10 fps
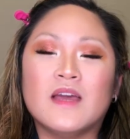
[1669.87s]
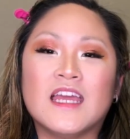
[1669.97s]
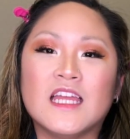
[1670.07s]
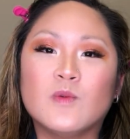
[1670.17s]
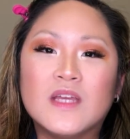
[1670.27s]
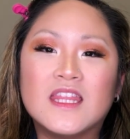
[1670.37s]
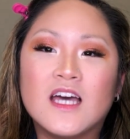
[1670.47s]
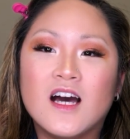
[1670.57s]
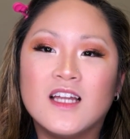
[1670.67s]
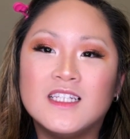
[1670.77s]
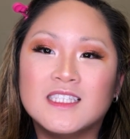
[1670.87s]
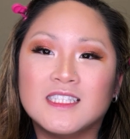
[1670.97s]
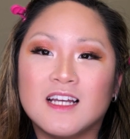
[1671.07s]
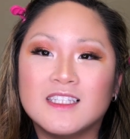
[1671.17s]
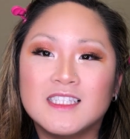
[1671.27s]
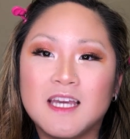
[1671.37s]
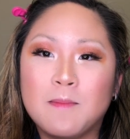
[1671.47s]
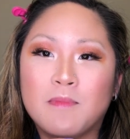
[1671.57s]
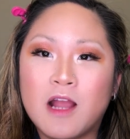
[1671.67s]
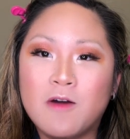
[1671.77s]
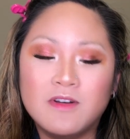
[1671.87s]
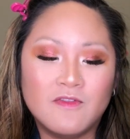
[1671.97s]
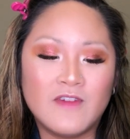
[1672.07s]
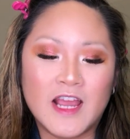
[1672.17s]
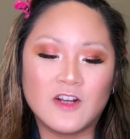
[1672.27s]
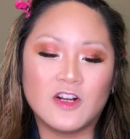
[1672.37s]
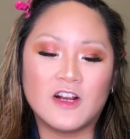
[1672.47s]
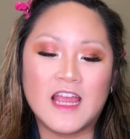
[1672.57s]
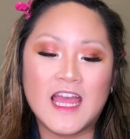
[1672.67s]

in with the Anastasia Brow Definer,